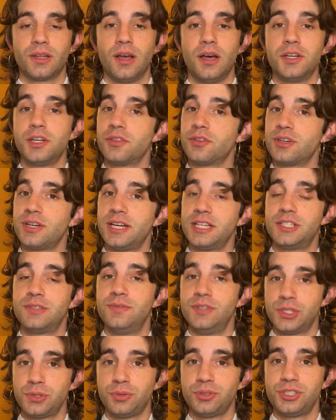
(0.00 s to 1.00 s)
Another nice
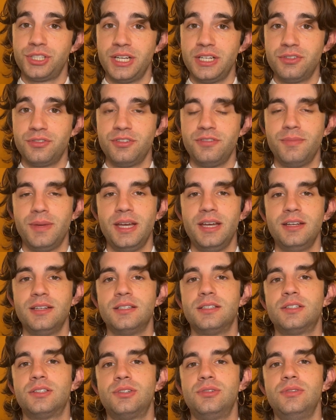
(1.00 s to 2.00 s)
visual change we've made
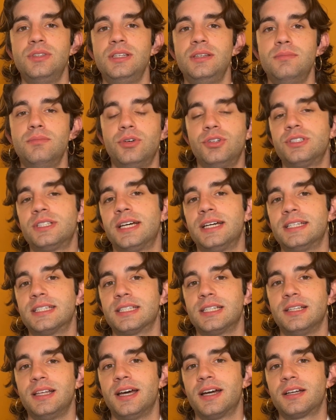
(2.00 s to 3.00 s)
is to the
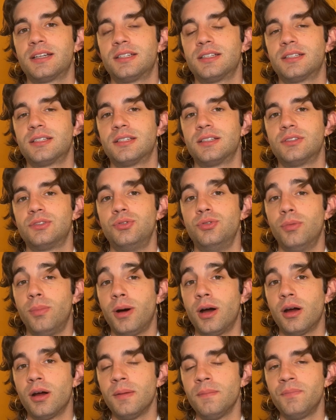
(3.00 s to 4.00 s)
multi-select
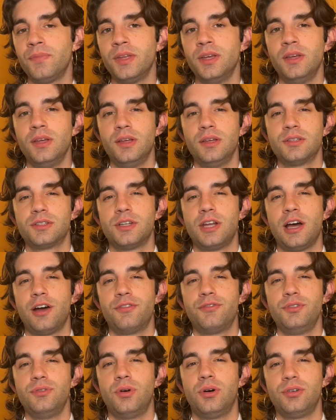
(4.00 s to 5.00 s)
toolbar. So now
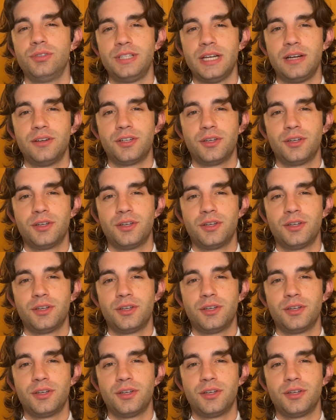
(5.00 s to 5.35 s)
if you hold down